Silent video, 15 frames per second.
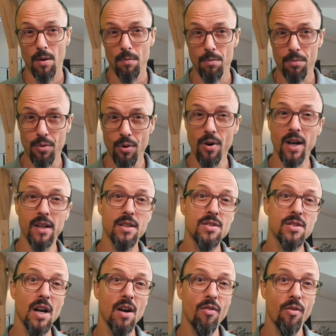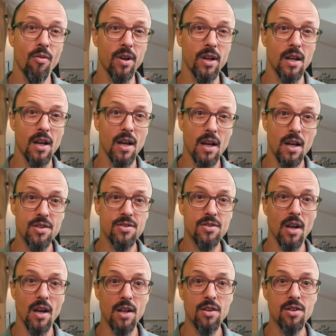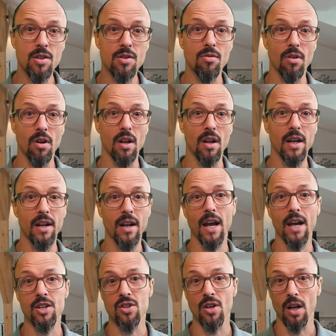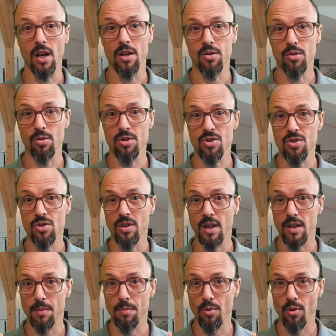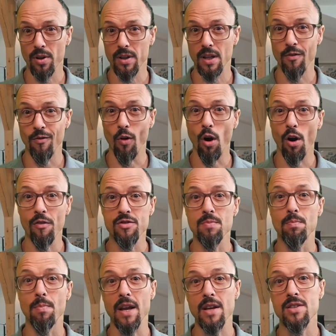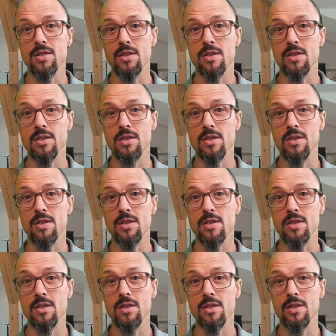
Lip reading: Product discovery is integral in Agile to ensure that the product evolves based